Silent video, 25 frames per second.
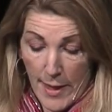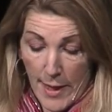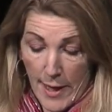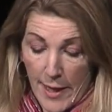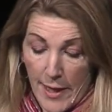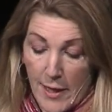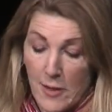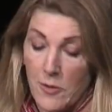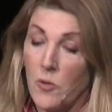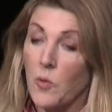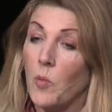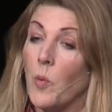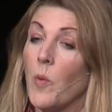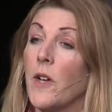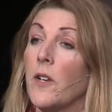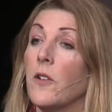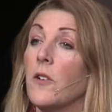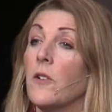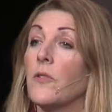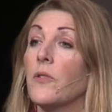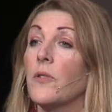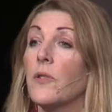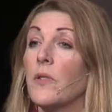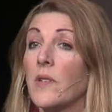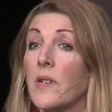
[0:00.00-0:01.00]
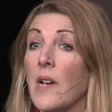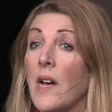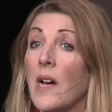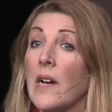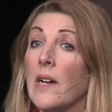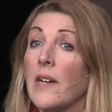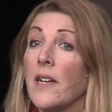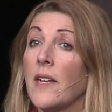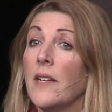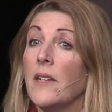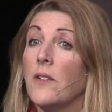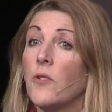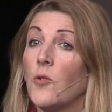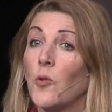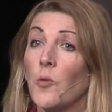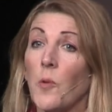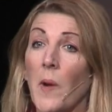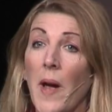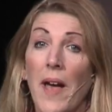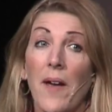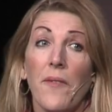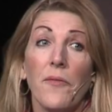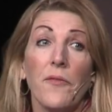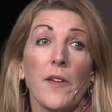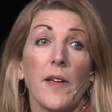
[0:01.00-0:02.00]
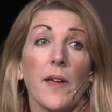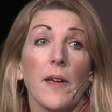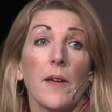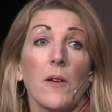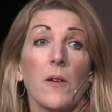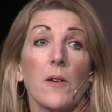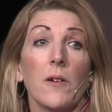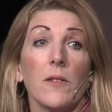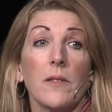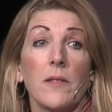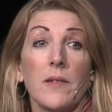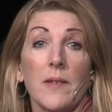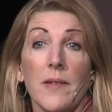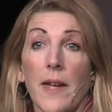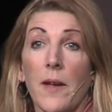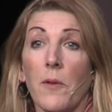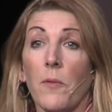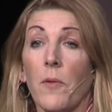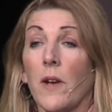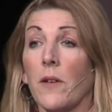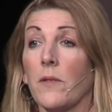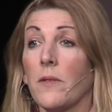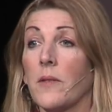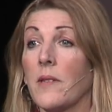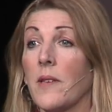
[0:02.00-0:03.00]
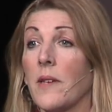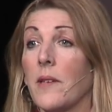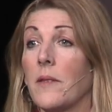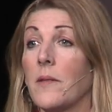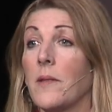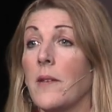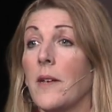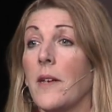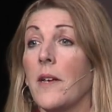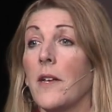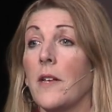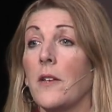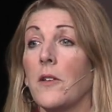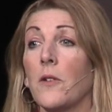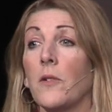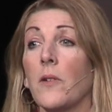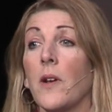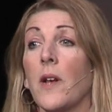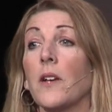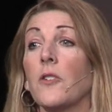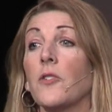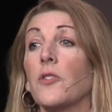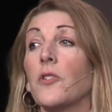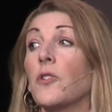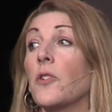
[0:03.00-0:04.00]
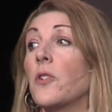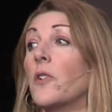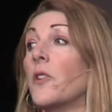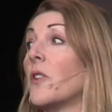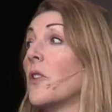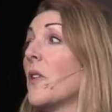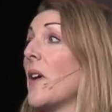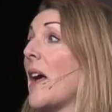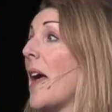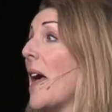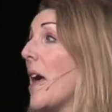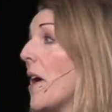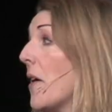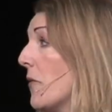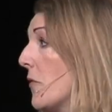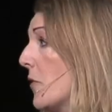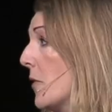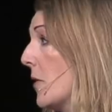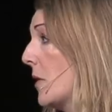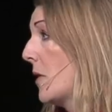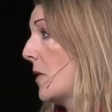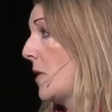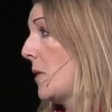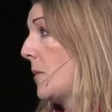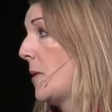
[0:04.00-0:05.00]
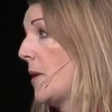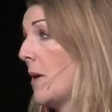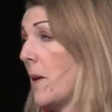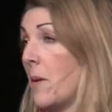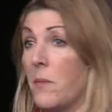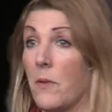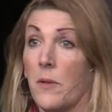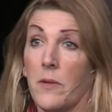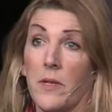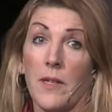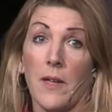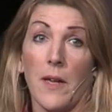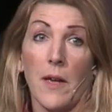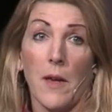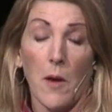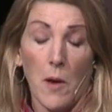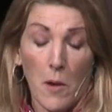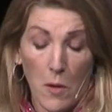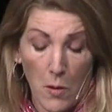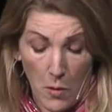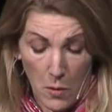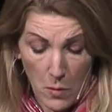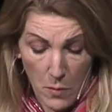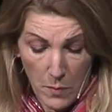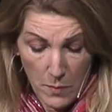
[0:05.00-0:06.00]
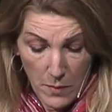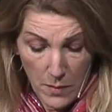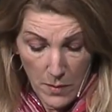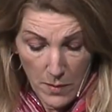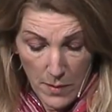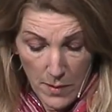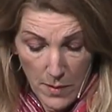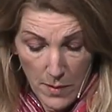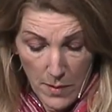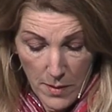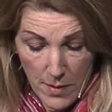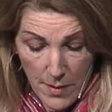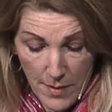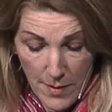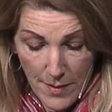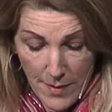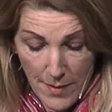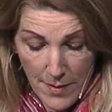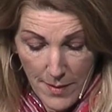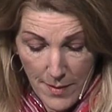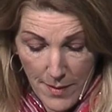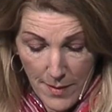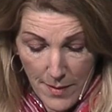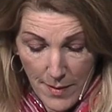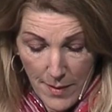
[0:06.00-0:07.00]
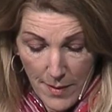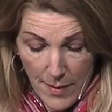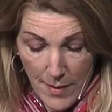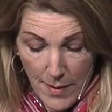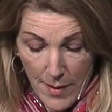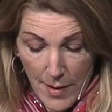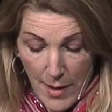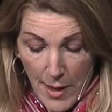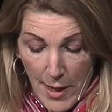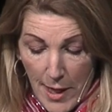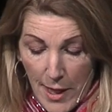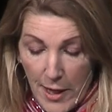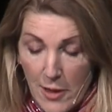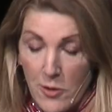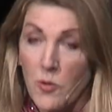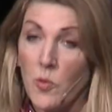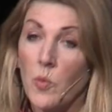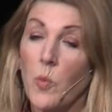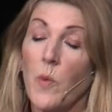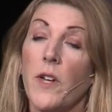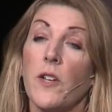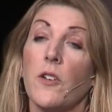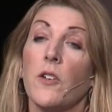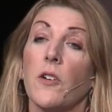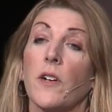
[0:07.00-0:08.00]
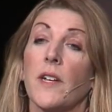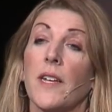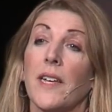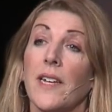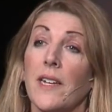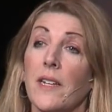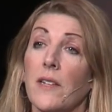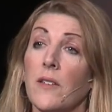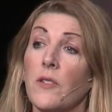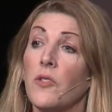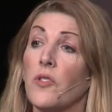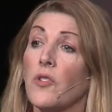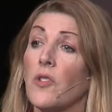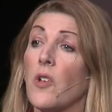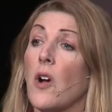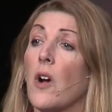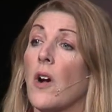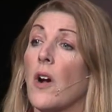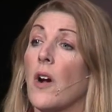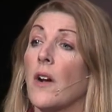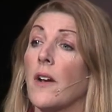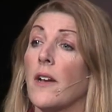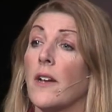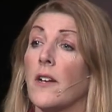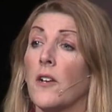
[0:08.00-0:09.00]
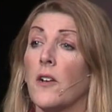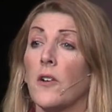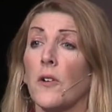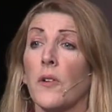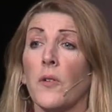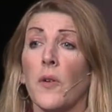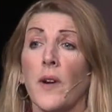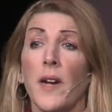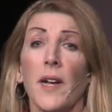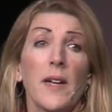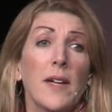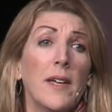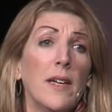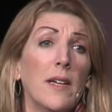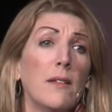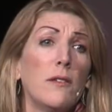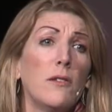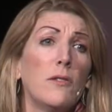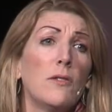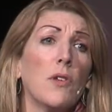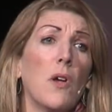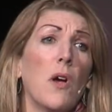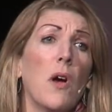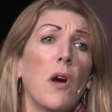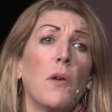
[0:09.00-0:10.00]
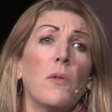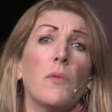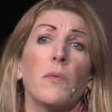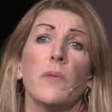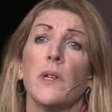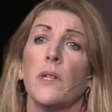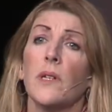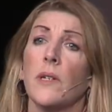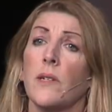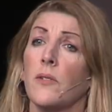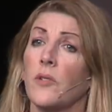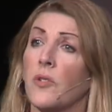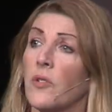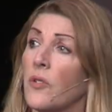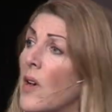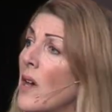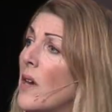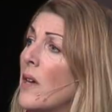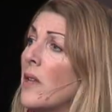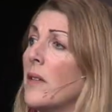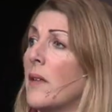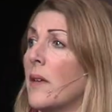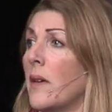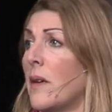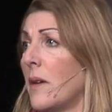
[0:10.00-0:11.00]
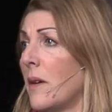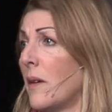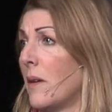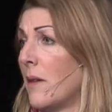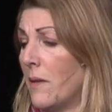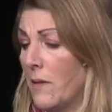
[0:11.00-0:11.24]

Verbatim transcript: It's when you're stuck in traffic on State Route 60 and you're not sure you're ever going to be able to get home. It's when your kids are, and your grandkids are really struggling.